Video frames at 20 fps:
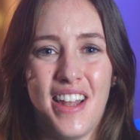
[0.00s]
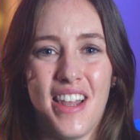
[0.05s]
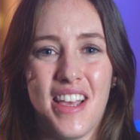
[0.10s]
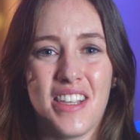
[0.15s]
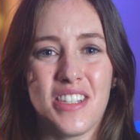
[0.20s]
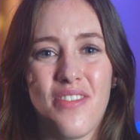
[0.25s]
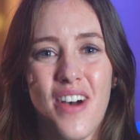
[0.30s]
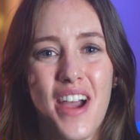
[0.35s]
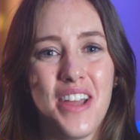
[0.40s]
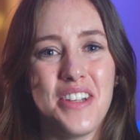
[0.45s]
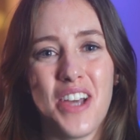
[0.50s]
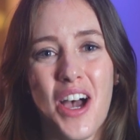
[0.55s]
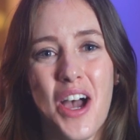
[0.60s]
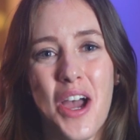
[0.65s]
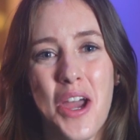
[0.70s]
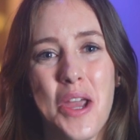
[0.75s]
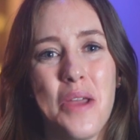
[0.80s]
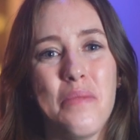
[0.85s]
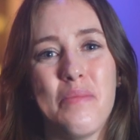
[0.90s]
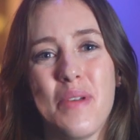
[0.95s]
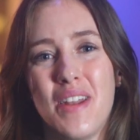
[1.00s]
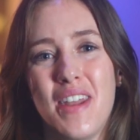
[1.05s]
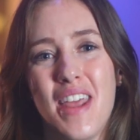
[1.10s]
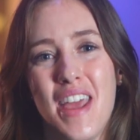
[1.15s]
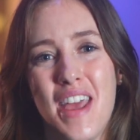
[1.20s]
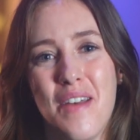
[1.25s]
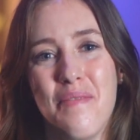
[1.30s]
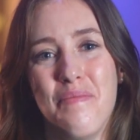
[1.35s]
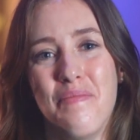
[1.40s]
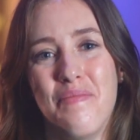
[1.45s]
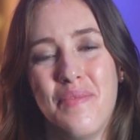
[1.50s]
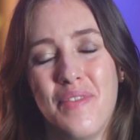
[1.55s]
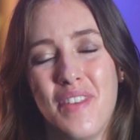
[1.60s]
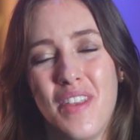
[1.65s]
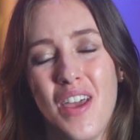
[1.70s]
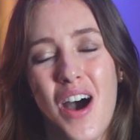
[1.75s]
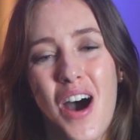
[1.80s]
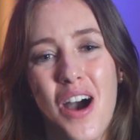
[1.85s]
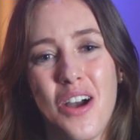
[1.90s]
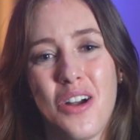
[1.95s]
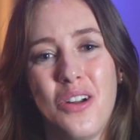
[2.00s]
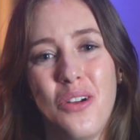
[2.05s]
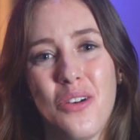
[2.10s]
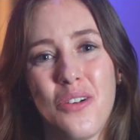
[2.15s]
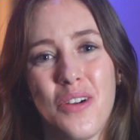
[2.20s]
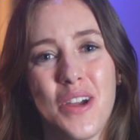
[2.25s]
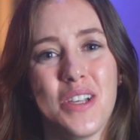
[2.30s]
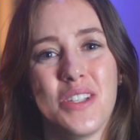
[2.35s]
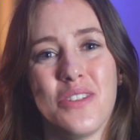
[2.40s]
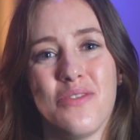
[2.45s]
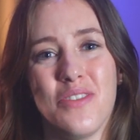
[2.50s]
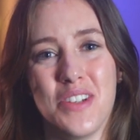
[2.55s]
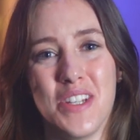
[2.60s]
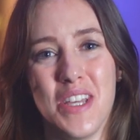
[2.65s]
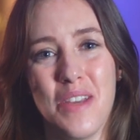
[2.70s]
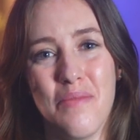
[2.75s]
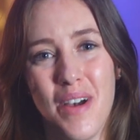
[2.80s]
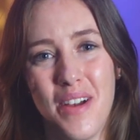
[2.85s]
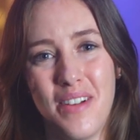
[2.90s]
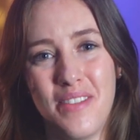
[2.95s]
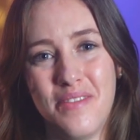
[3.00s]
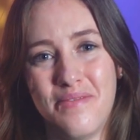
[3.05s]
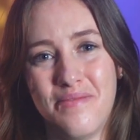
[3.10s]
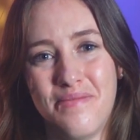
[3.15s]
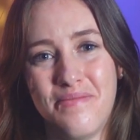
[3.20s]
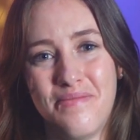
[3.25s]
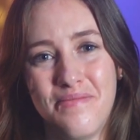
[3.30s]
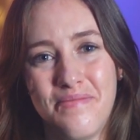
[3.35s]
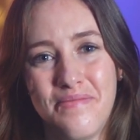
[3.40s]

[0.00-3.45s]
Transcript: Let's find our hope in him, our glorious Redeemer.